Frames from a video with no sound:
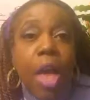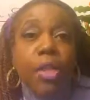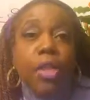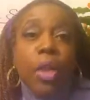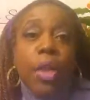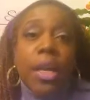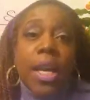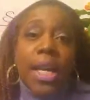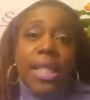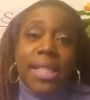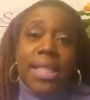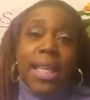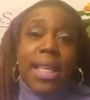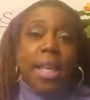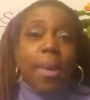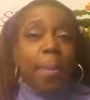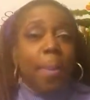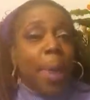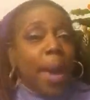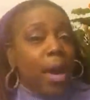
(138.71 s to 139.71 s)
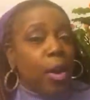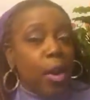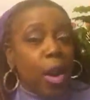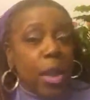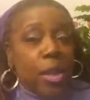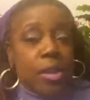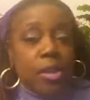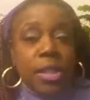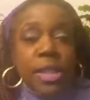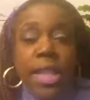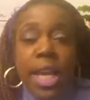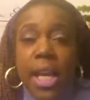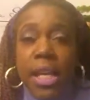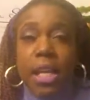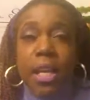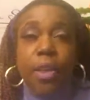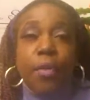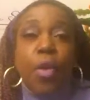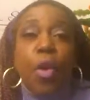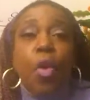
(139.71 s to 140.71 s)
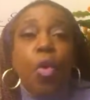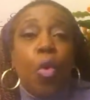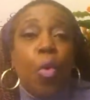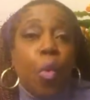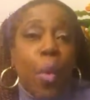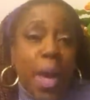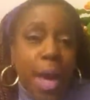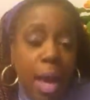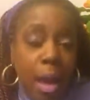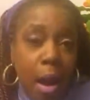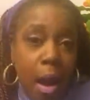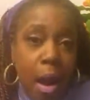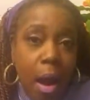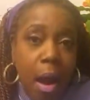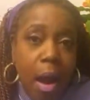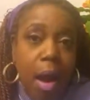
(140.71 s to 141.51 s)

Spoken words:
So let's get a better understanding of who we are